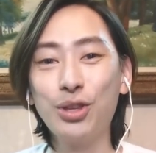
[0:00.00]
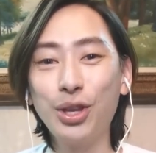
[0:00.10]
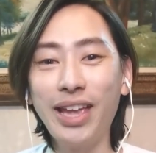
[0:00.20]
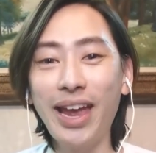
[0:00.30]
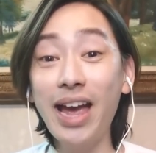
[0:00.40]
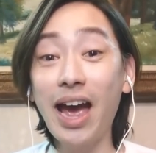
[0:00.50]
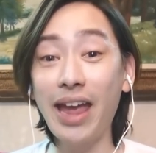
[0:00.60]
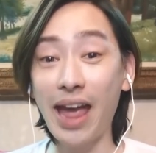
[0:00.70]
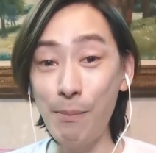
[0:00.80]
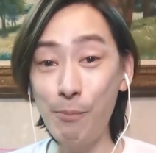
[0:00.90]
Today I
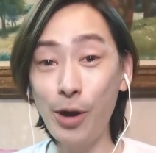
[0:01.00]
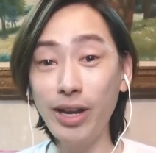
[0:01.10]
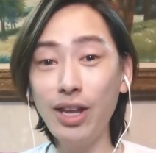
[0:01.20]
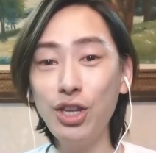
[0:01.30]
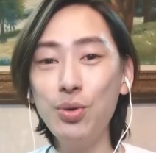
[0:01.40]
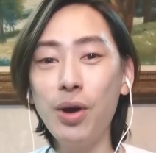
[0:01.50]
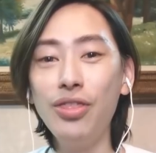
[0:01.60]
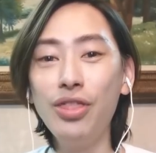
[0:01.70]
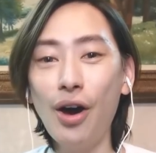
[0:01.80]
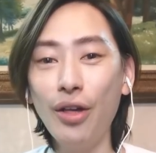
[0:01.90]
am bringing you
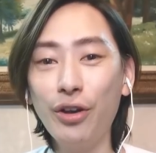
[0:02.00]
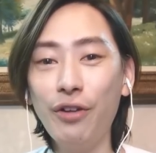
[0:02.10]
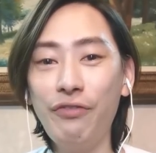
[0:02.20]
another